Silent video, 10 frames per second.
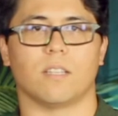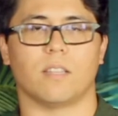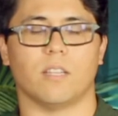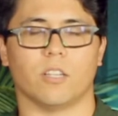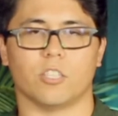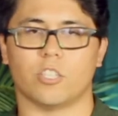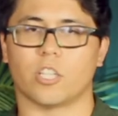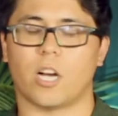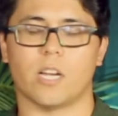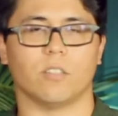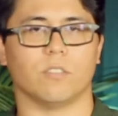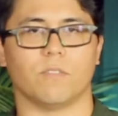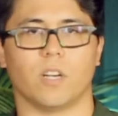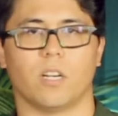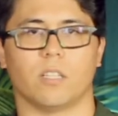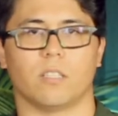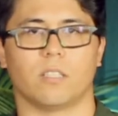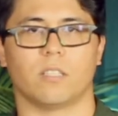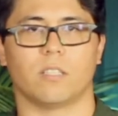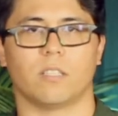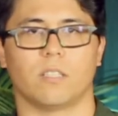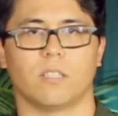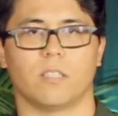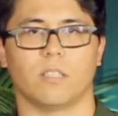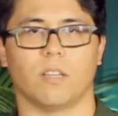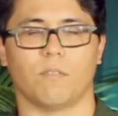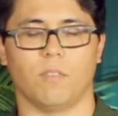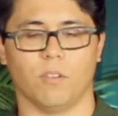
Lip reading: that they are a child of God, that